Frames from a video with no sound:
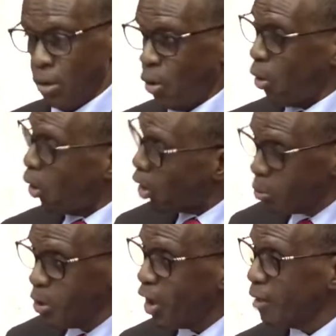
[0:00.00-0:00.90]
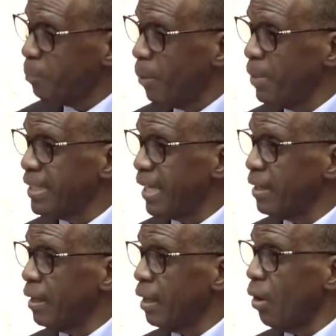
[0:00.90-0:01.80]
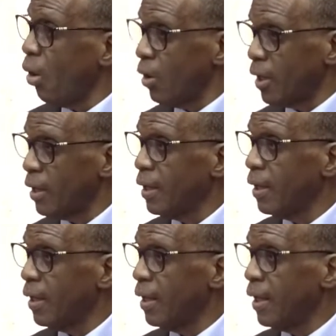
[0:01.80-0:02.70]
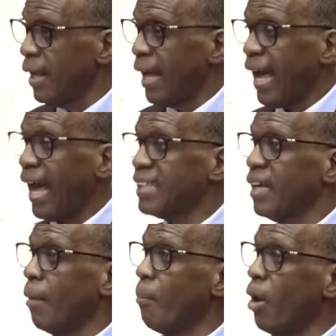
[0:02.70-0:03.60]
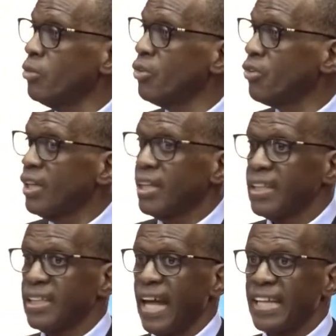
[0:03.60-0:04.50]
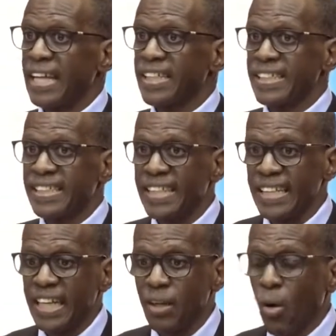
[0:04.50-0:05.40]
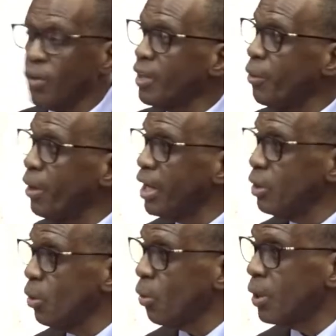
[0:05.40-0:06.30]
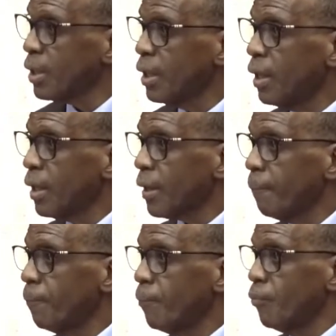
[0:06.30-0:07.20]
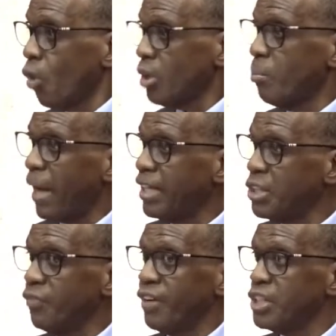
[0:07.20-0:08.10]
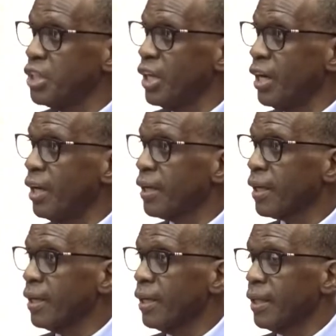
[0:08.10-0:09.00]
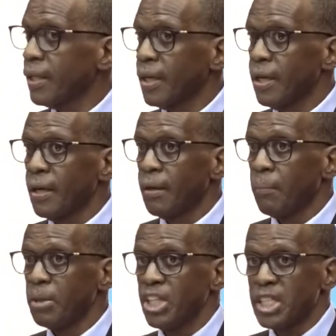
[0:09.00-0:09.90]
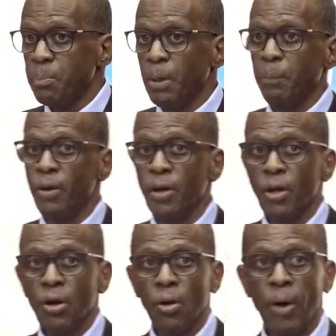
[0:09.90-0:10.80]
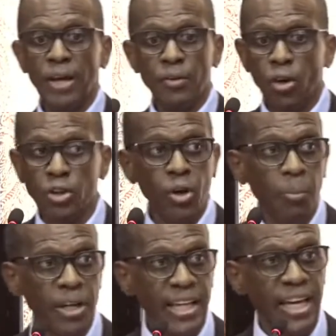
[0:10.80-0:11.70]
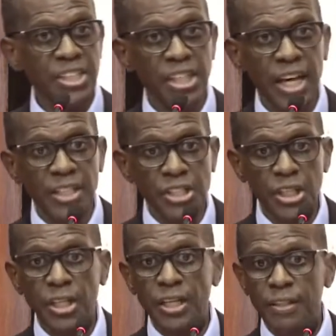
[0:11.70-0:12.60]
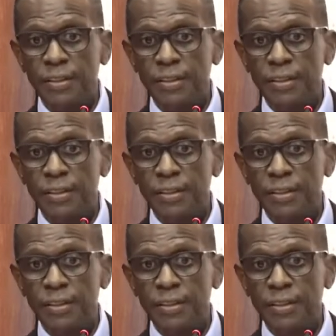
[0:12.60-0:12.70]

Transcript: all without public tender, all at amounts that are just stated on the radio, not by the chief engineer, but just people who I don't know about their engineering genius,